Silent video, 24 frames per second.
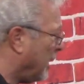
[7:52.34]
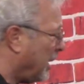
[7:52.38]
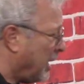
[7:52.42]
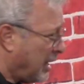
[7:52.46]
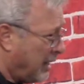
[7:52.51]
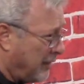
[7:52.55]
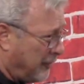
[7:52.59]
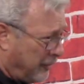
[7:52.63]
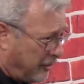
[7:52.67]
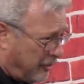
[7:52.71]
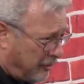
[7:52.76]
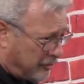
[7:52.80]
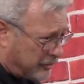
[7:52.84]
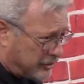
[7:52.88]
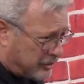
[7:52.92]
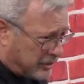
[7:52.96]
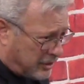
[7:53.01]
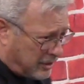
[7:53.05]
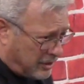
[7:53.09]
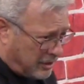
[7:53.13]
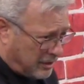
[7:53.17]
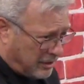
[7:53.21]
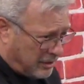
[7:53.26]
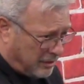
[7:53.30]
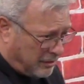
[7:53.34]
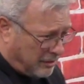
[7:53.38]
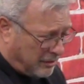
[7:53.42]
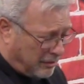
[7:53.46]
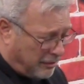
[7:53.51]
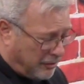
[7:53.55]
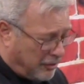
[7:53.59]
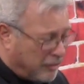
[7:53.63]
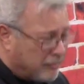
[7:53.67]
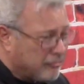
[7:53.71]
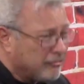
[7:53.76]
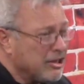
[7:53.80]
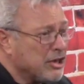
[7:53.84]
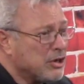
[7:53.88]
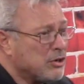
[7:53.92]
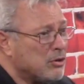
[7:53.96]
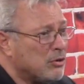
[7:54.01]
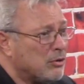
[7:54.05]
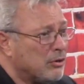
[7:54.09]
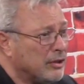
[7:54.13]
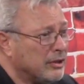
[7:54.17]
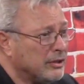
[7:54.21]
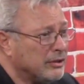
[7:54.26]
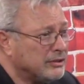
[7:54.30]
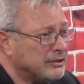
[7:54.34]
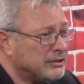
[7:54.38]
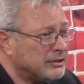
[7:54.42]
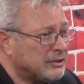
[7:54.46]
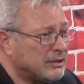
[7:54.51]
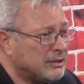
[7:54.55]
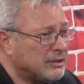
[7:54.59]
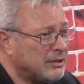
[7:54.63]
And there's 3 coins